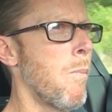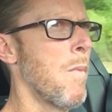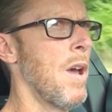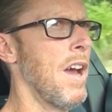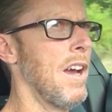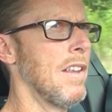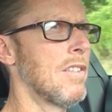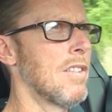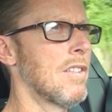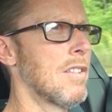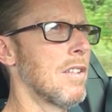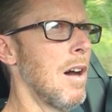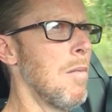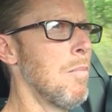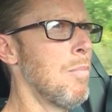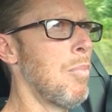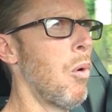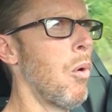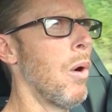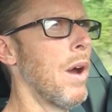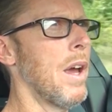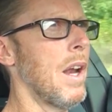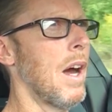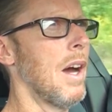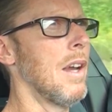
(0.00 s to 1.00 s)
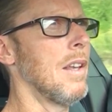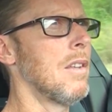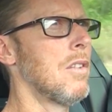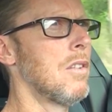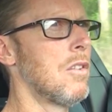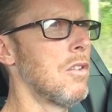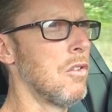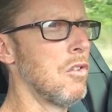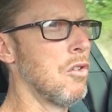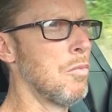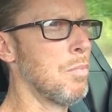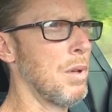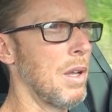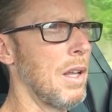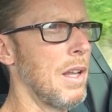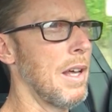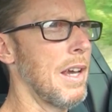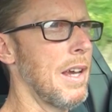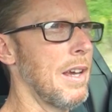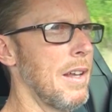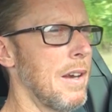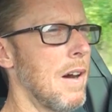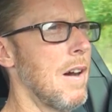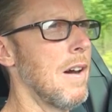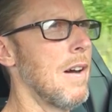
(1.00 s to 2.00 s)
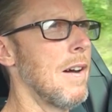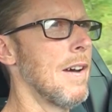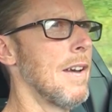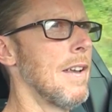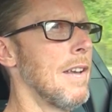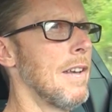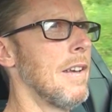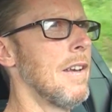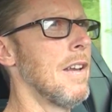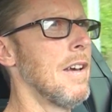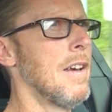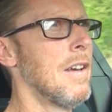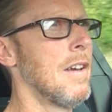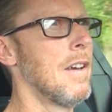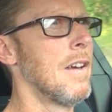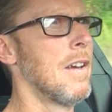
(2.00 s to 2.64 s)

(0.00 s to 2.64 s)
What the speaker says: at some point I do plan on